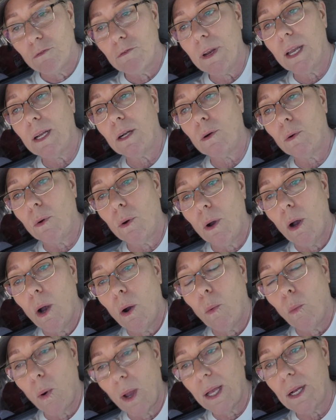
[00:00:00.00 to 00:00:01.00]
Well,
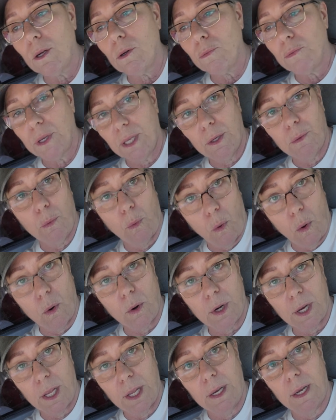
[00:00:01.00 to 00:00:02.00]
well
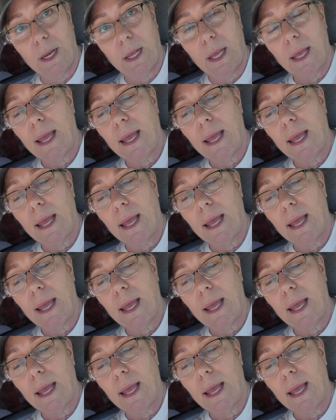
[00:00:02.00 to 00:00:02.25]
rewarded